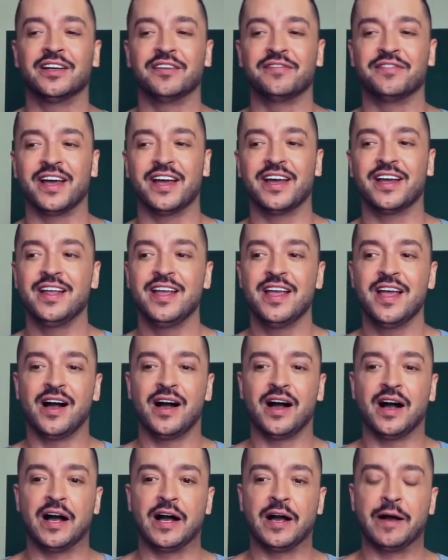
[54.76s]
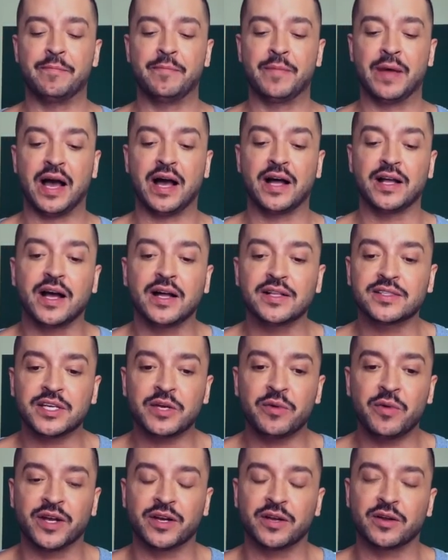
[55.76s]
Love that. I'll tell
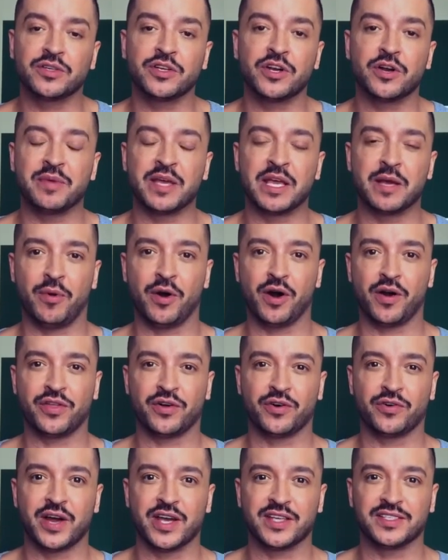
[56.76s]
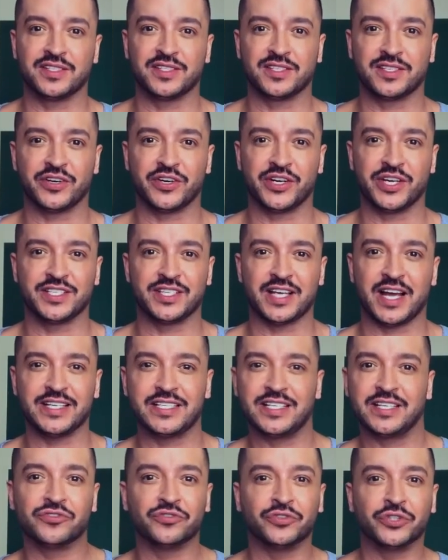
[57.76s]
you what, you know, being a part of the Horizon series, I
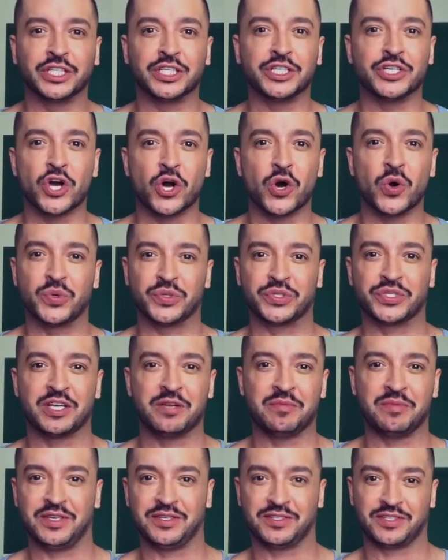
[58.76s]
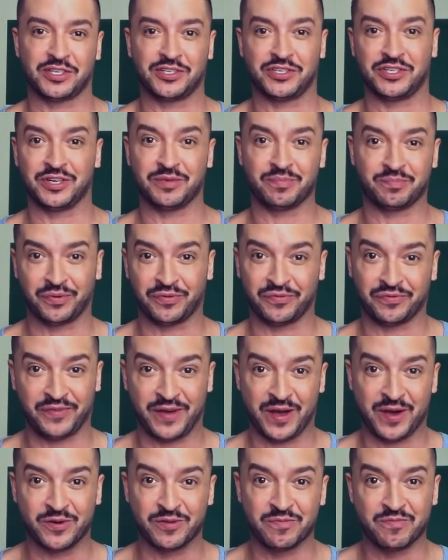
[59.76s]
didn't really know it was going to be such a
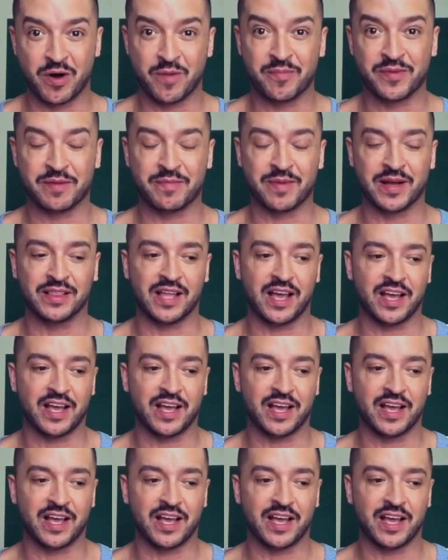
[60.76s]
profound moment in my